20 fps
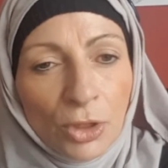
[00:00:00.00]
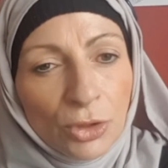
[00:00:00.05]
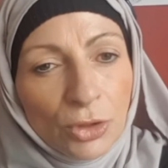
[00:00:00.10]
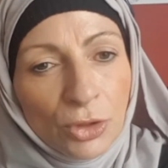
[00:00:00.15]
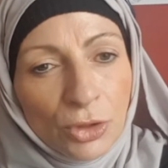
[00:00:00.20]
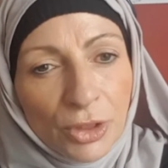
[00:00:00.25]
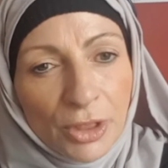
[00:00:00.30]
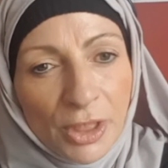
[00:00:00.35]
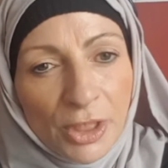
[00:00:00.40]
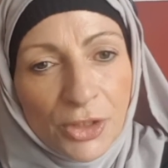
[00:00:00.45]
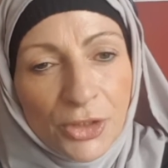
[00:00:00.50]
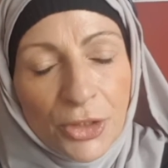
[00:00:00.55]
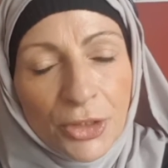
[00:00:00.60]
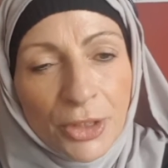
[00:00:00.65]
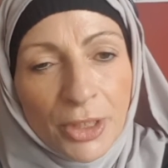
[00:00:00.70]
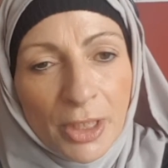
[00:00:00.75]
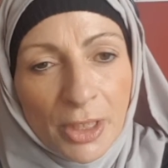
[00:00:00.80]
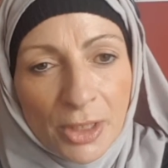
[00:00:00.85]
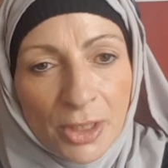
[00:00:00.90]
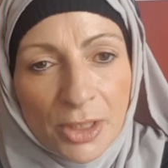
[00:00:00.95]
You need to
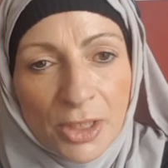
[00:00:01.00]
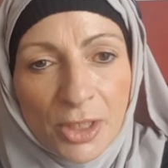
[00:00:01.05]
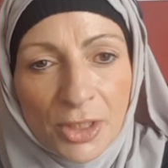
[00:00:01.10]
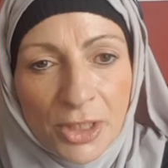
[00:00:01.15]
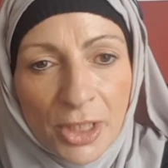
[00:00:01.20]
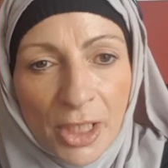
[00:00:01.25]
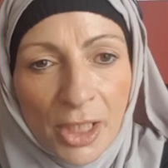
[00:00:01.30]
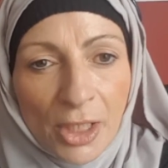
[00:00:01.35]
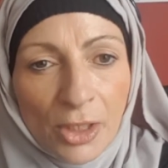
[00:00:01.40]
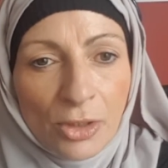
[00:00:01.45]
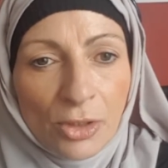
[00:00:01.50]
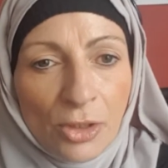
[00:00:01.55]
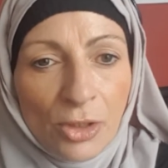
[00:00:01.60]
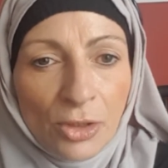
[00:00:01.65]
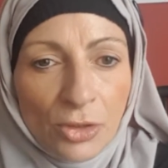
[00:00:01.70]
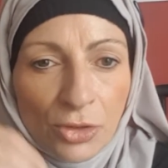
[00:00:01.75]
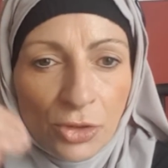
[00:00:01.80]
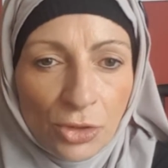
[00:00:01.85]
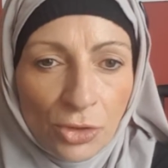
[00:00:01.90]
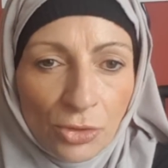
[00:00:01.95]
get down
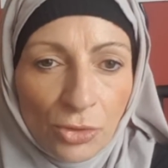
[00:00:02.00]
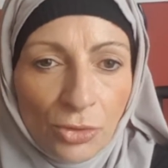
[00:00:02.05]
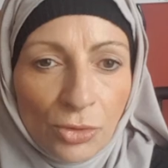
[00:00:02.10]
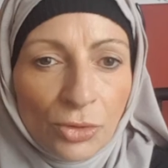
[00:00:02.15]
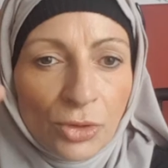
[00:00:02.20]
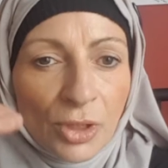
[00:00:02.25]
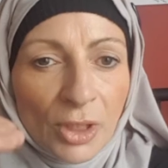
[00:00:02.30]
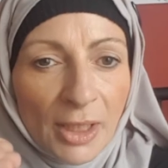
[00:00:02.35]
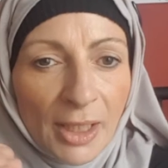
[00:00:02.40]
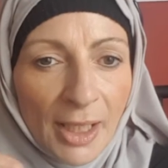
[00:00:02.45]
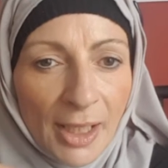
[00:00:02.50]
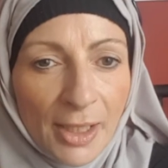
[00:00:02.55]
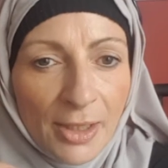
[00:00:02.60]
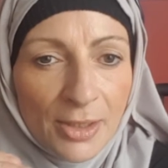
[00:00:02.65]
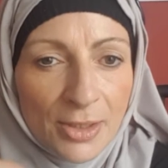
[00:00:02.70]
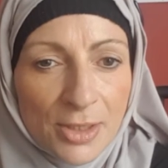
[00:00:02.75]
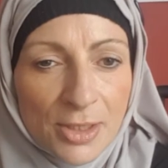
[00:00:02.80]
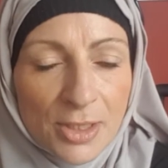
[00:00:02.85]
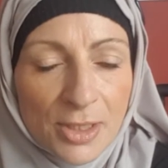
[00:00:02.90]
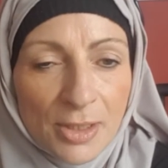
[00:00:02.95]
to the
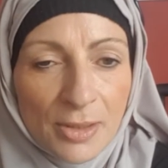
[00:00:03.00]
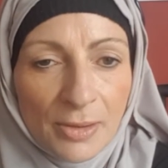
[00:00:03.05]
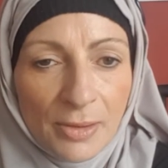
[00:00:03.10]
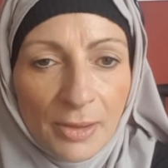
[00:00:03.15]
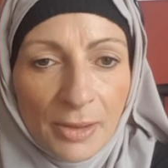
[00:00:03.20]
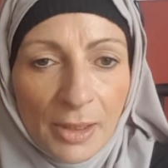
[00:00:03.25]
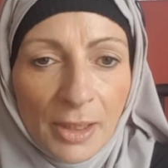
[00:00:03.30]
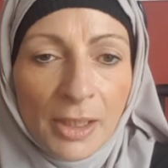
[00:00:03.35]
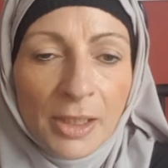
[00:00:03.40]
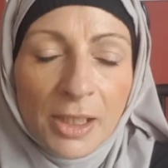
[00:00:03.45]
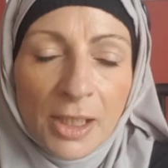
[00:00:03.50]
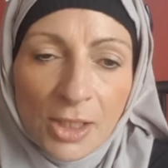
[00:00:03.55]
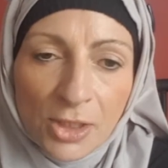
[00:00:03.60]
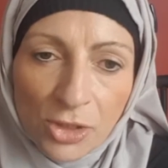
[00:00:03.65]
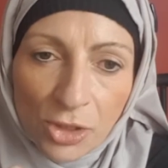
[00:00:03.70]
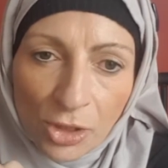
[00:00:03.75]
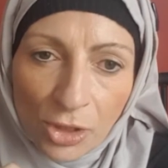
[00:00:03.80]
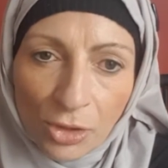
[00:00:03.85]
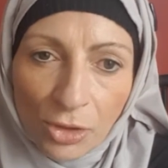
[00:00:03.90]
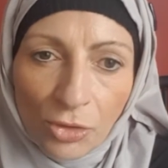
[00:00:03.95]
layers and get
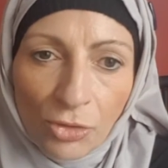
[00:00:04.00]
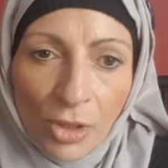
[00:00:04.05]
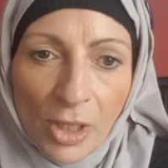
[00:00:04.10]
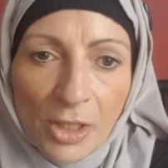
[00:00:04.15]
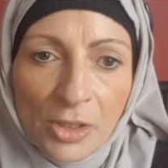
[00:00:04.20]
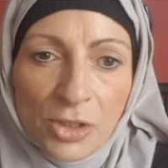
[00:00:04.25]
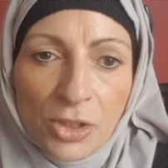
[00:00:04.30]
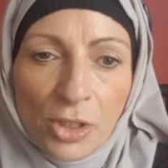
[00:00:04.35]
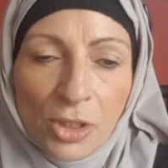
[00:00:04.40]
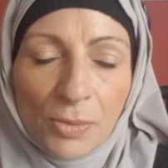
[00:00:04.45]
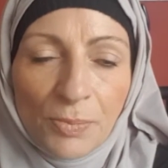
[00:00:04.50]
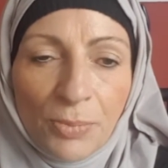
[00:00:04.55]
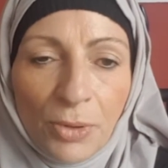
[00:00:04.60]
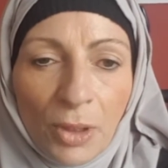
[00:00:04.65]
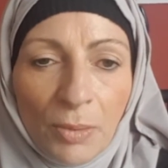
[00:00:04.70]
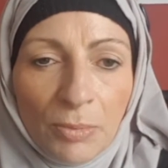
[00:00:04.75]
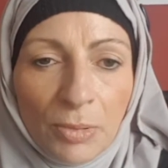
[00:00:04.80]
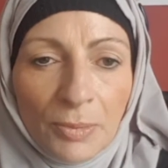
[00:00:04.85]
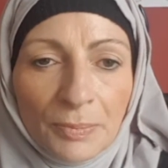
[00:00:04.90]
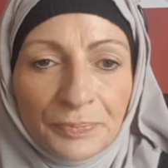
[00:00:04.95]
to the crux to the
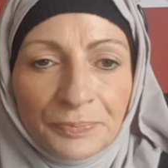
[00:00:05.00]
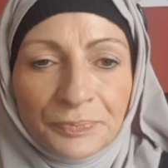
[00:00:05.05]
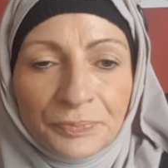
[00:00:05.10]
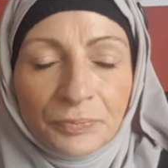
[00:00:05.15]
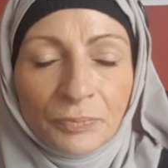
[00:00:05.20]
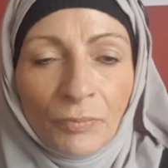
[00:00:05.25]
problem.